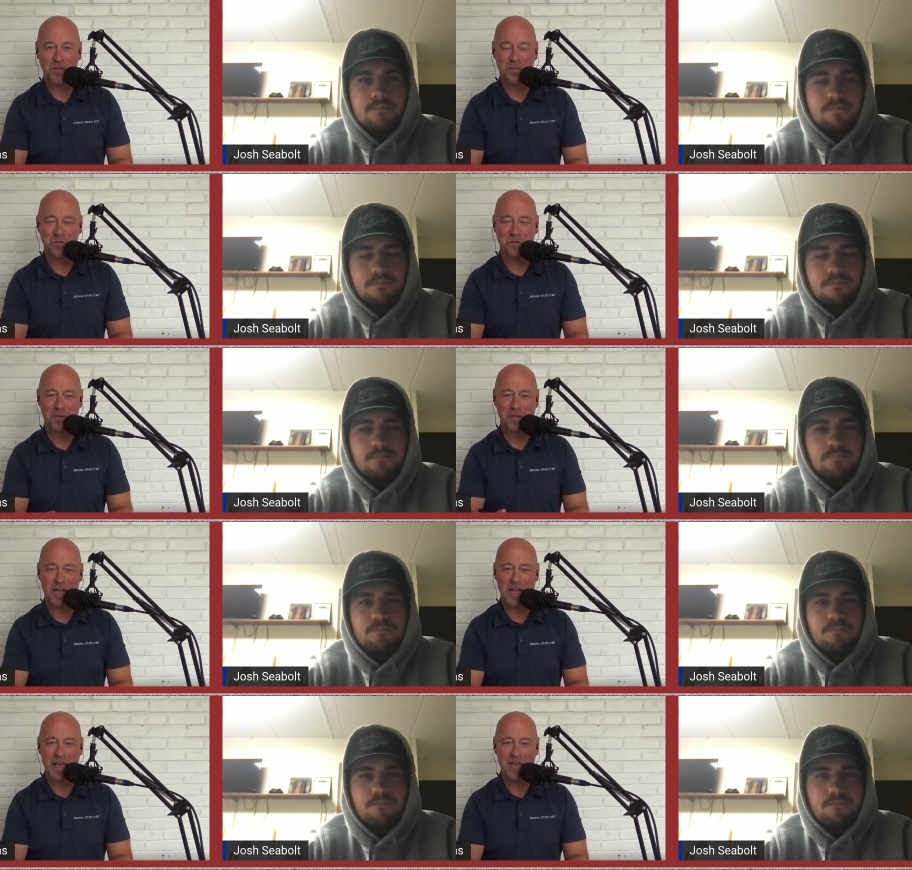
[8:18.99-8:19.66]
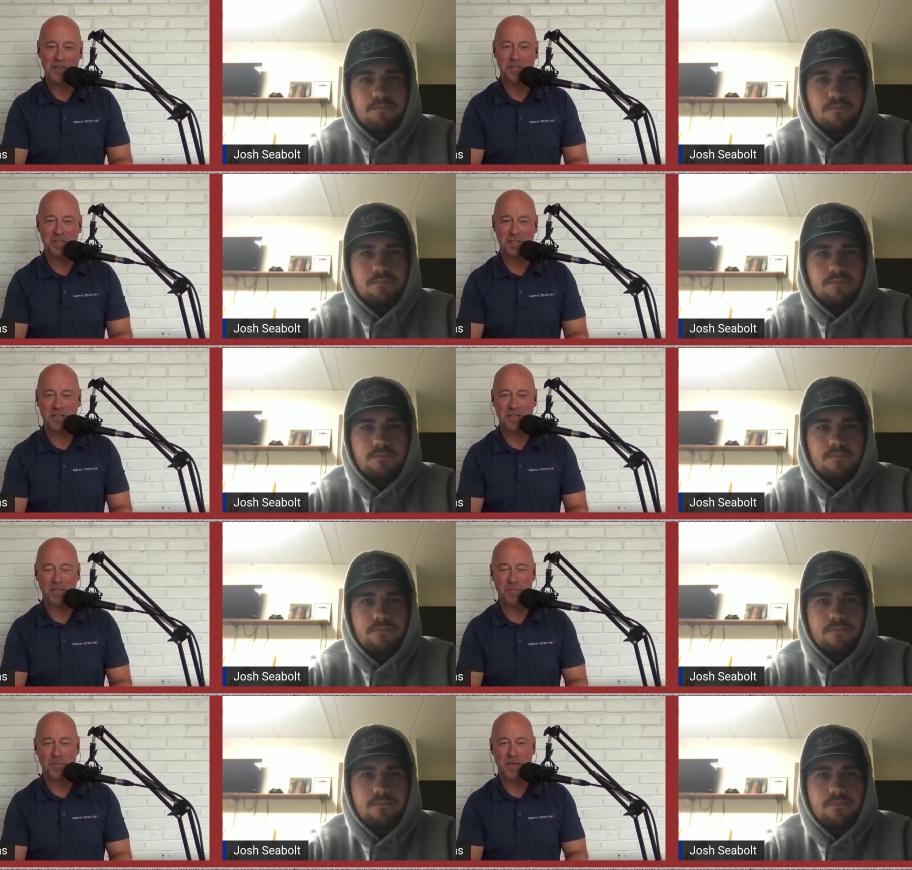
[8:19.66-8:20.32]
Speaker 1: As you look ahead
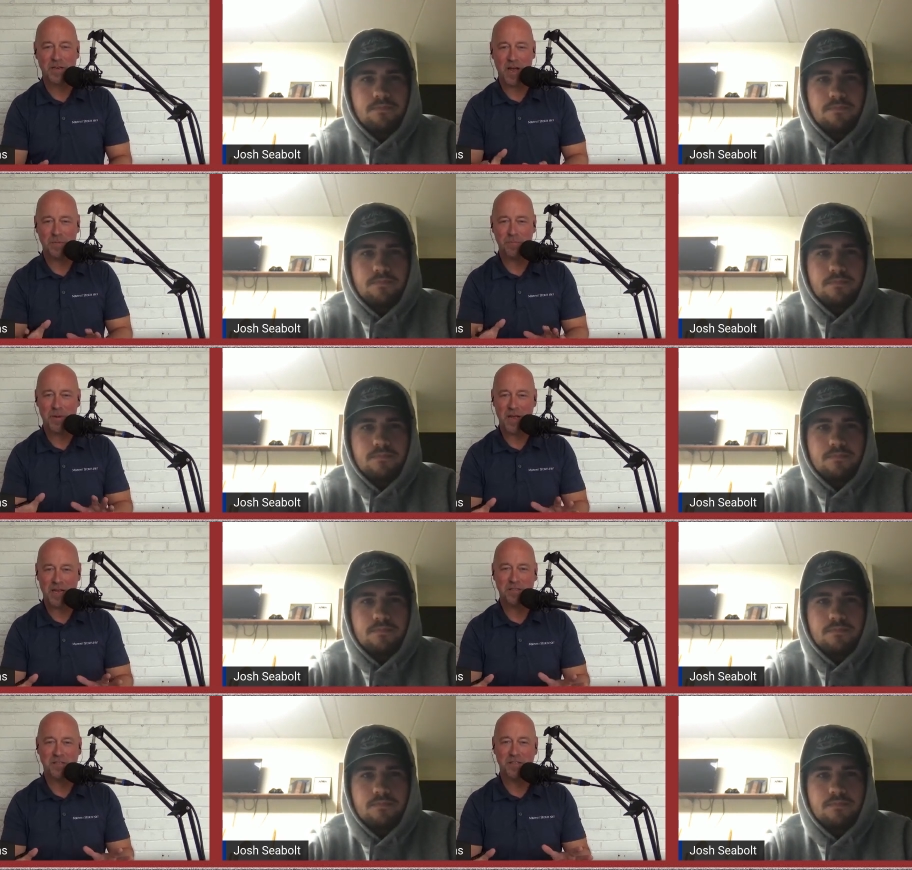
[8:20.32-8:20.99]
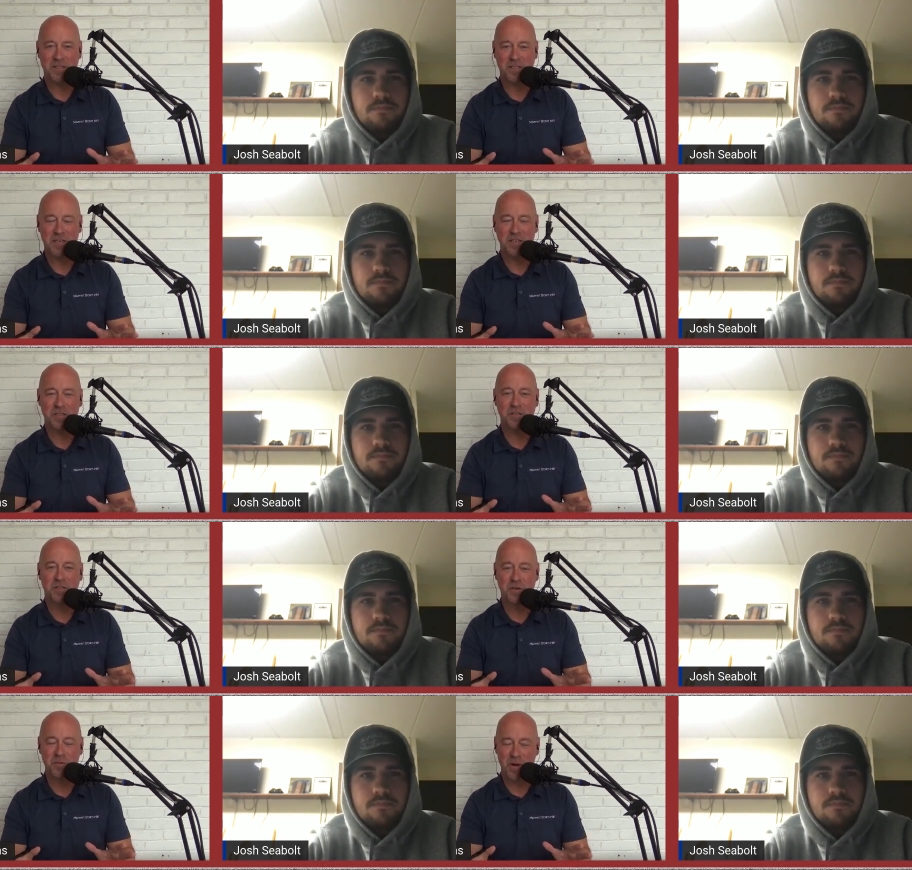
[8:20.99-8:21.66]
just a little bit, not past the
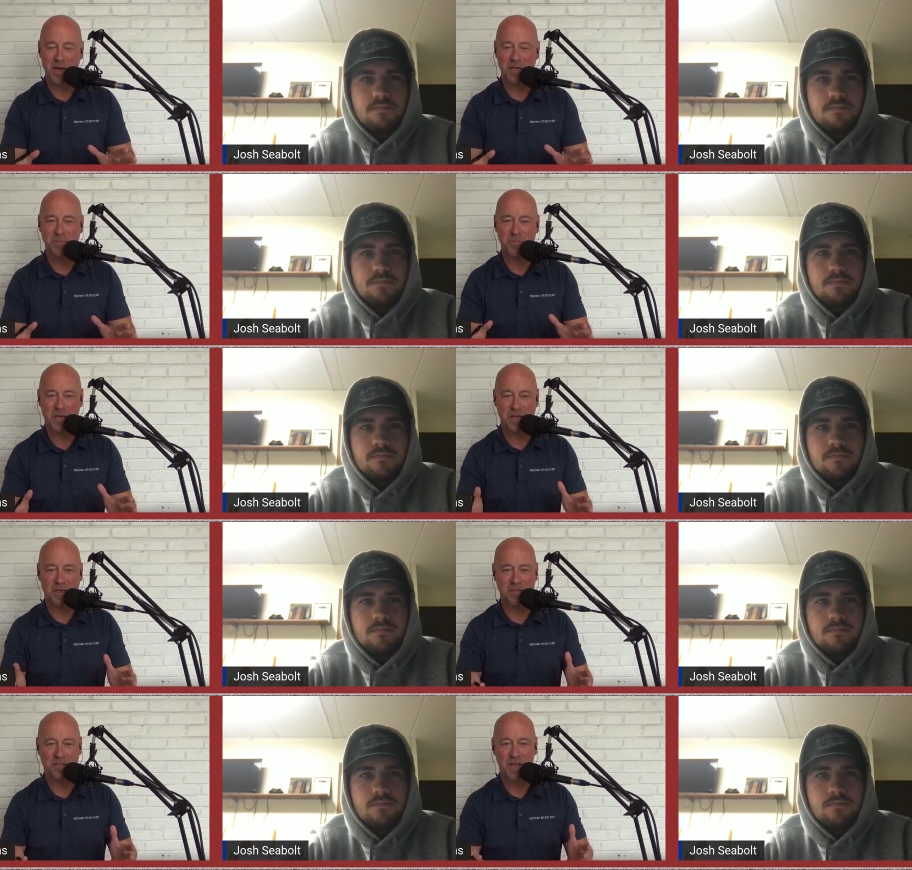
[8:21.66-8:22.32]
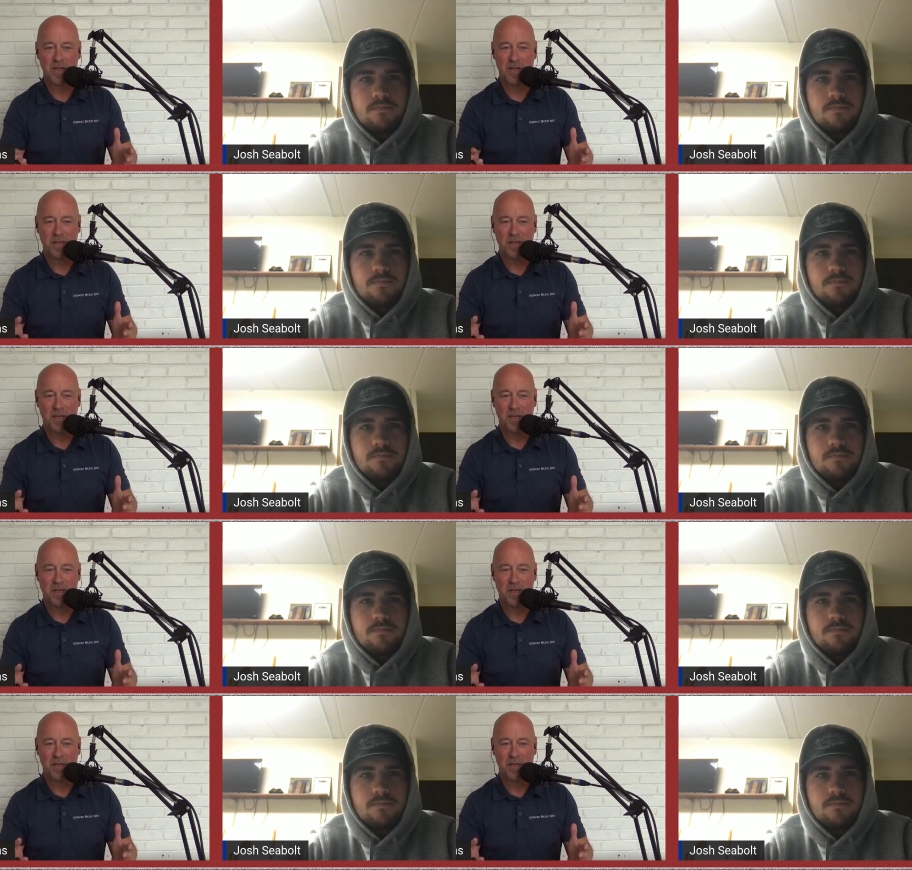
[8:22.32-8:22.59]
season too much, because